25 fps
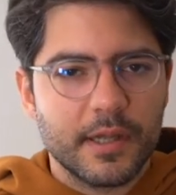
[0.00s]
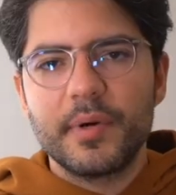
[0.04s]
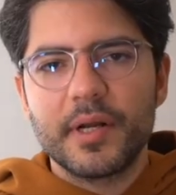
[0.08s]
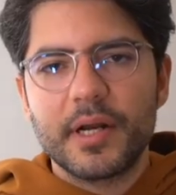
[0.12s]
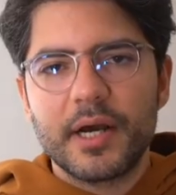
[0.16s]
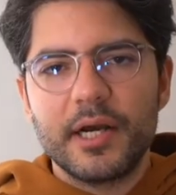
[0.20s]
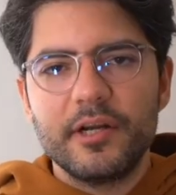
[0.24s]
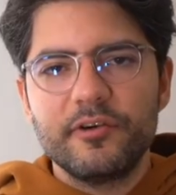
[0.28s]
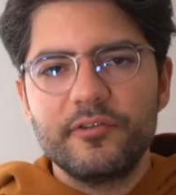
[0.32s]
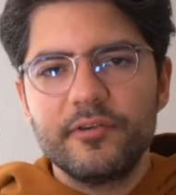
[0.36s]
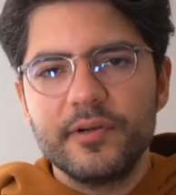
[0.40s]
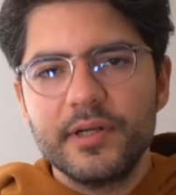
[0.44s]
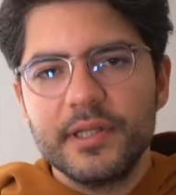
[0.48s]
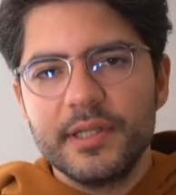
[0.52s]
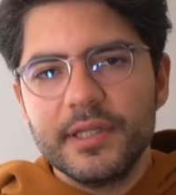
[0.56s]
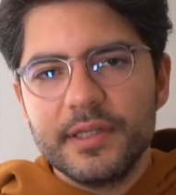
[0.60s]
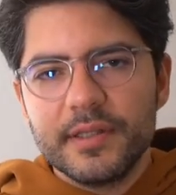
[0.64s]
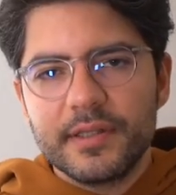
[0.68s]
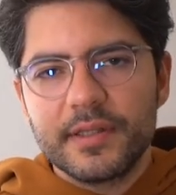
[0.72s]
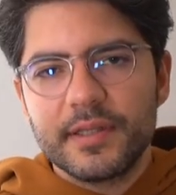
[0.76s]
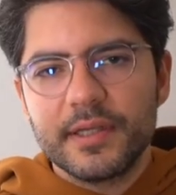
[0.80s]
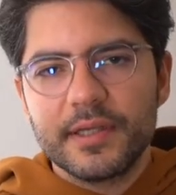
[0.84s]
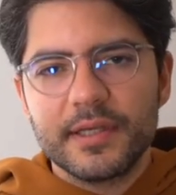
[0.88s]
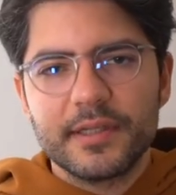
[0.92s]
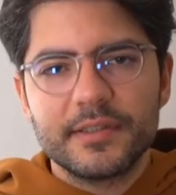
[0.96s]
I really
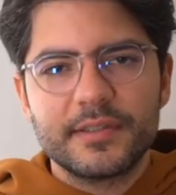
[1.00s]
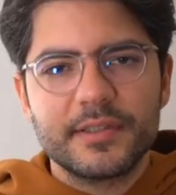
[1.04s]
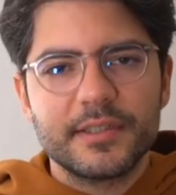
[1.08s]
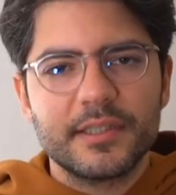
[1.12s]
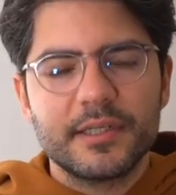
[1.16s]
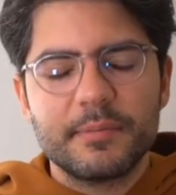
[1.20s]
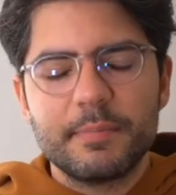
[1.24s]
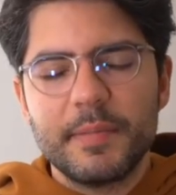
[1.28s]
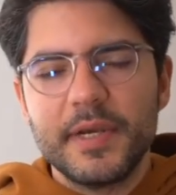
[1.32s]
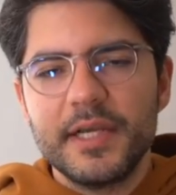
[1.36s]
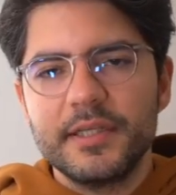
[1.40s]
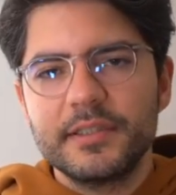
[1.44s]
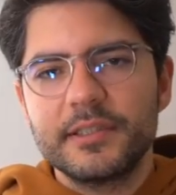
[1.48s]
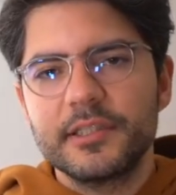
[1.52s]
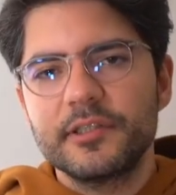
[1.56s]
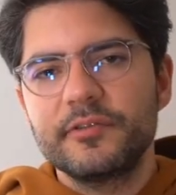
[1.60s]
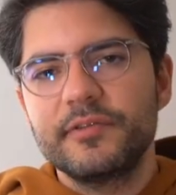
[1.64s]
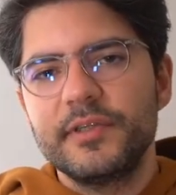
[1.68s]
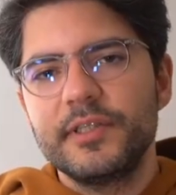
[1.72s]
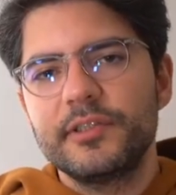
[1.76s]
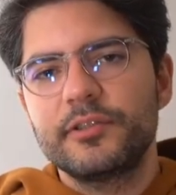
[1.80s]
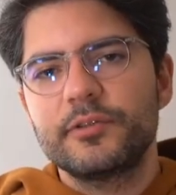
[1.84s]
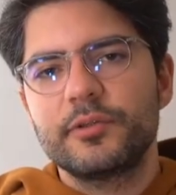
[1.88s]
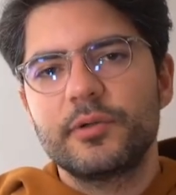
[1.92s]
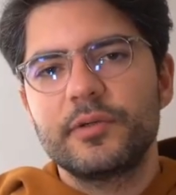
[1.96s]
think it's an amazing
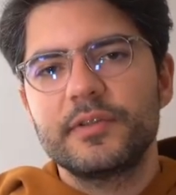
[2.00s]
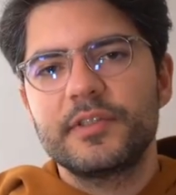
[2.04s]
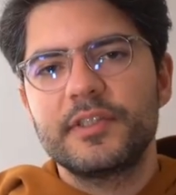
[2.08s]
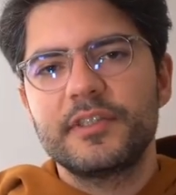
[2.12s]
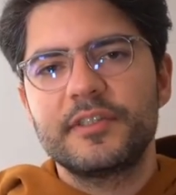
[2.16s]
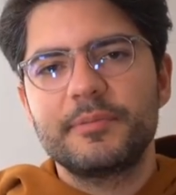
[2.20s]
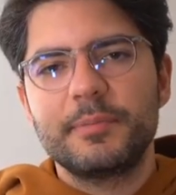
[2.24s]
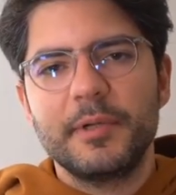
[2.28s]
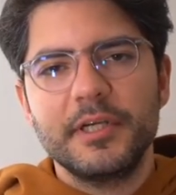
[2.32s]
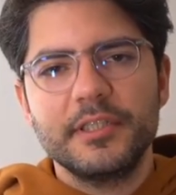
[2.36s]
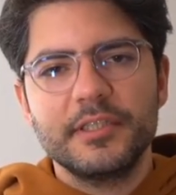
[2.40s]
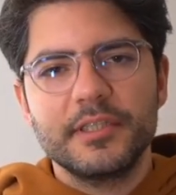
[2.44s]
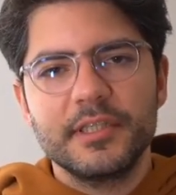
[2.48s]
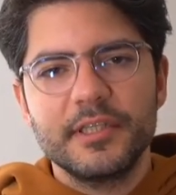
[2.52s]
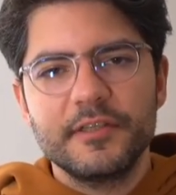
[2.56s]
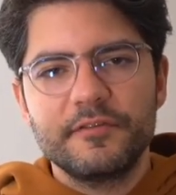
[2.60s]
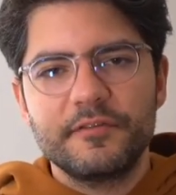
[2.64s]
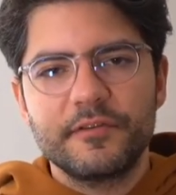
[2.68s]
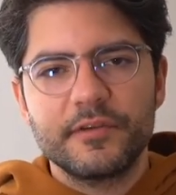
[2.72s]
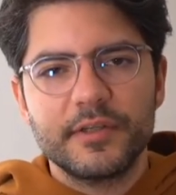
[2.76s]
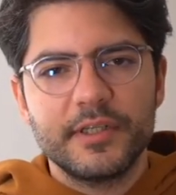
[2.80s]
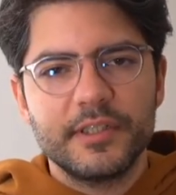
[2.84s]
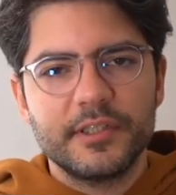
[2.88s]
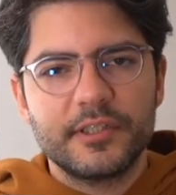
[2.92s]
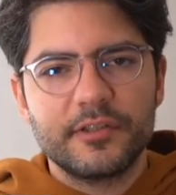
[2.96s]
resource, especially
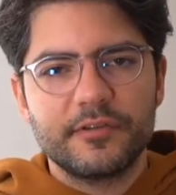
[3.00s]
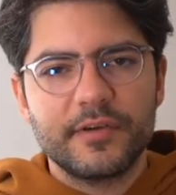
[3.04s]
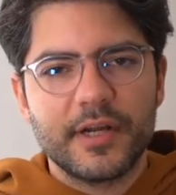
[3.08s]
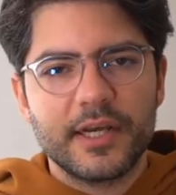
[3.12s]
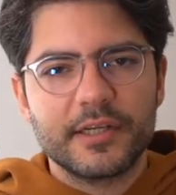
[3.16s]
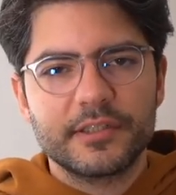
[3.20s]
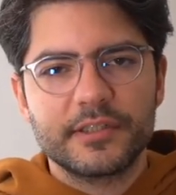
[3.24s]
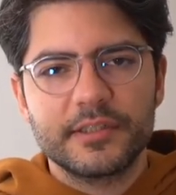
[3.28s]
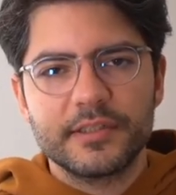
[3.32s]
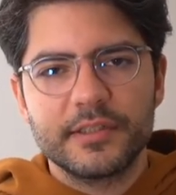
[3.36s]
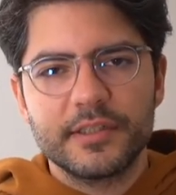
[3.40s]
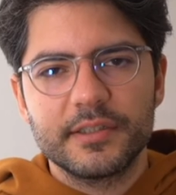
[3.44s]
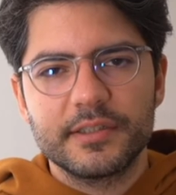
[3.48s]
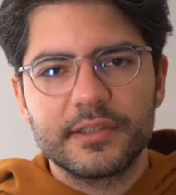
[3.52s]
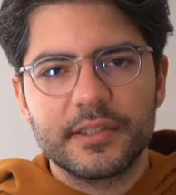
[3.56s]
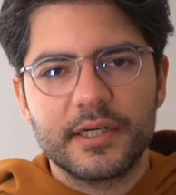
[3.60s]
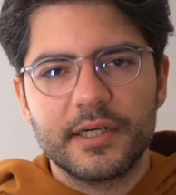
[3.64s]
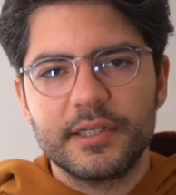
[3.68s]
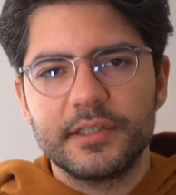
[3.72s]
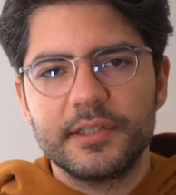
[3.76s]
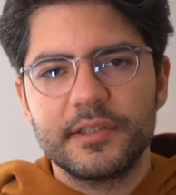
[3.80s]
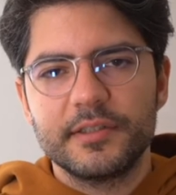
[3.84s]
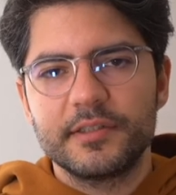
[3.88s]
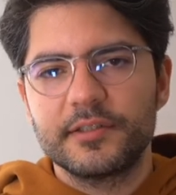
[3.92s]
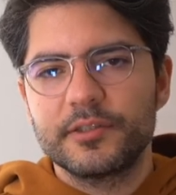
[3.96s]
for interaction
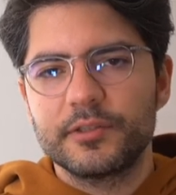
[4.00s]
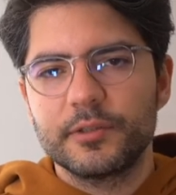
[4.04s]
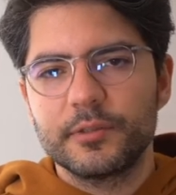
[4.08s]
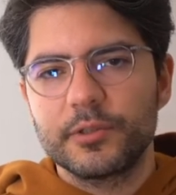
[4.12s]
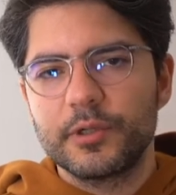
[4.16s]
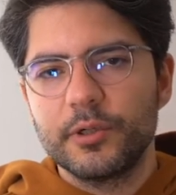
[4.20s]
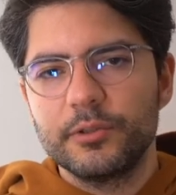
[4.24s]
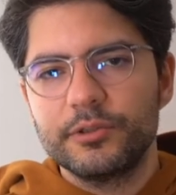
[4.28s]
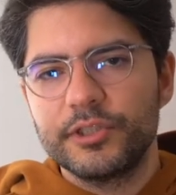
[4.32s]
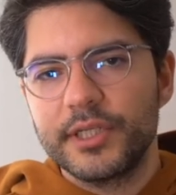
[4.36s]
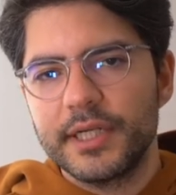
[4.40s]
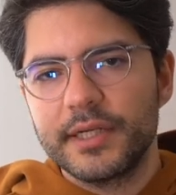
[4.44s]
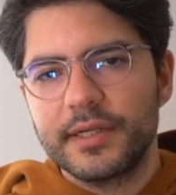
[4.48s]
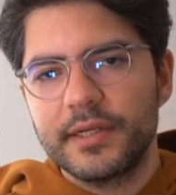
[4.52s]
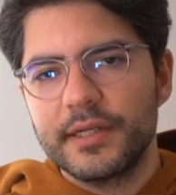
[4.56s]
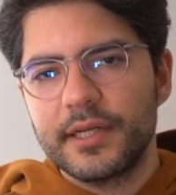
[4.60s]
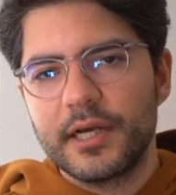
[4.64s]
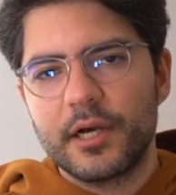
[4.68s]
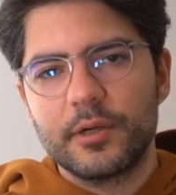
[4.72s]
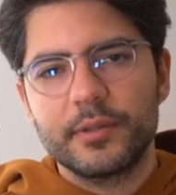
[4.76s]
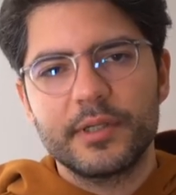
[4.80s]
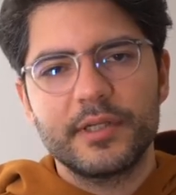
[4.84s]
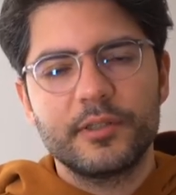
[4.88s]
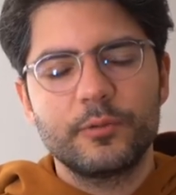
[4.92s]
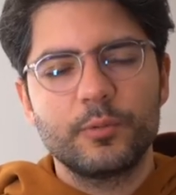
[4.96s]
designers. So go check it
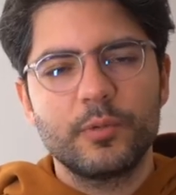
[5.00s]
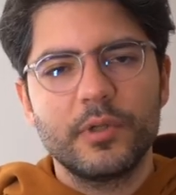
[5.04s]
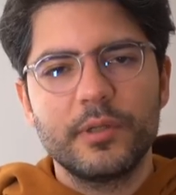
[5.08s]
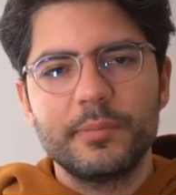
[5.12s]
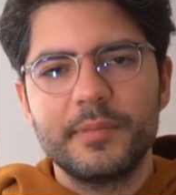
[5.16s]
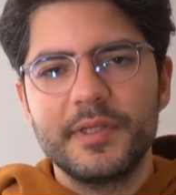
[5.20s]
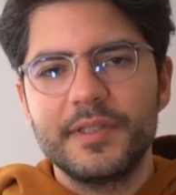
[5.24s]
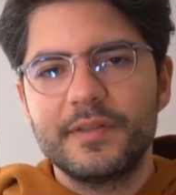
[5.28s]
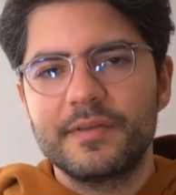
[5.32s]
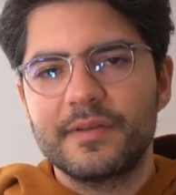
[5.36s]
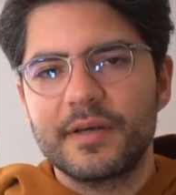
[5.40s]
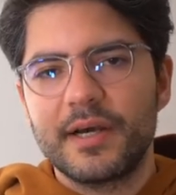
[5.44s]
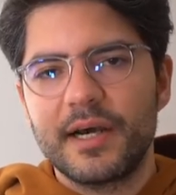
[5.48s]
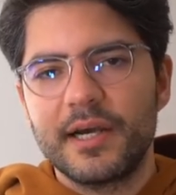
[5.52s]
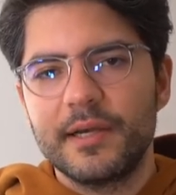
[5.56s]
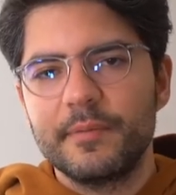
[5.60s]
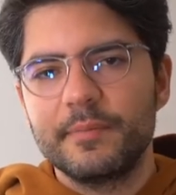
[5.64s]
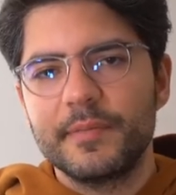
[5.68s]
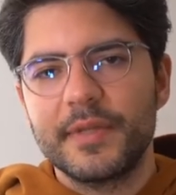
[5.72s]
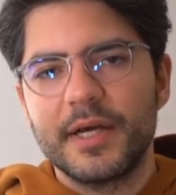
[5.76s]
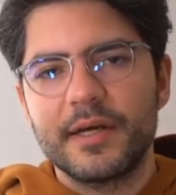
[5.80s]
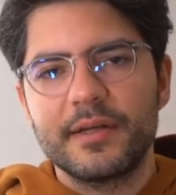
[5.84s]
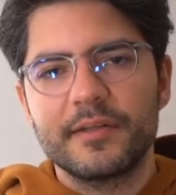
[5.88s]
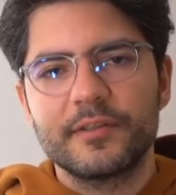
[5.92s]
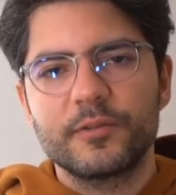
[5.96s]
out. It will be time
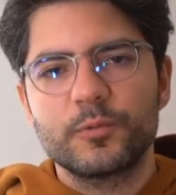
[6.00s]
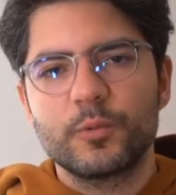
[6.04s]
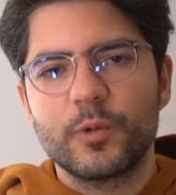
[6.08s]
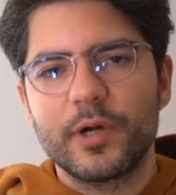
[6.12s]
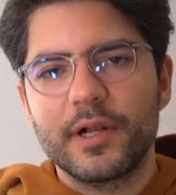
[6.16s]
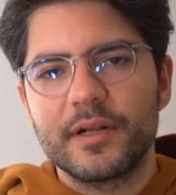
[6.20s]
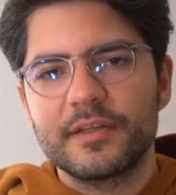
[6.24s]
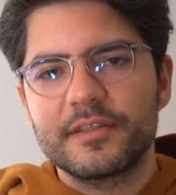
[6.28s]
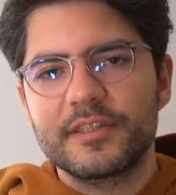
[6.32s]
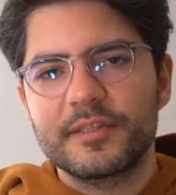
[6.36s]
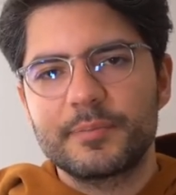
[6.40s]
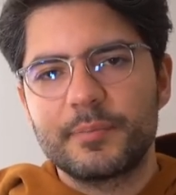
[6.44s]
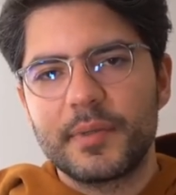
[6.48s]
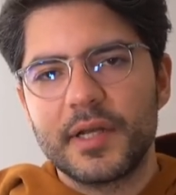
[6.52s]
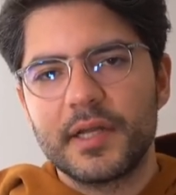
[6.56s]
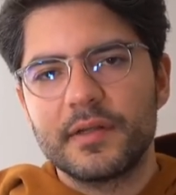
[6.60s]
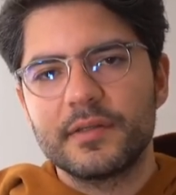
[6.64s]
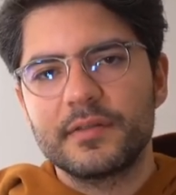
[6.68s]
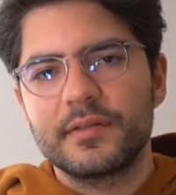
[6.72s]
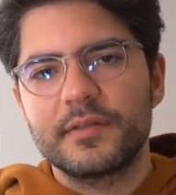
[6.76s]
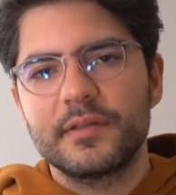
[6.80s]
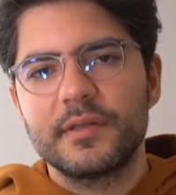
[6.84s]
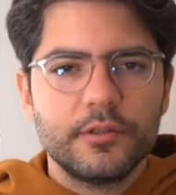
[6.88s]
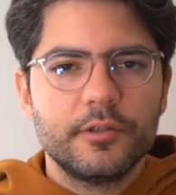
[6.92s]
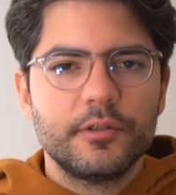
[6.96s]
that is well
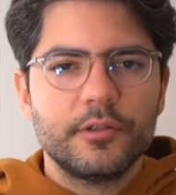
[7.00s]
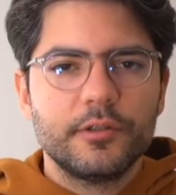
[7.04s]
spent.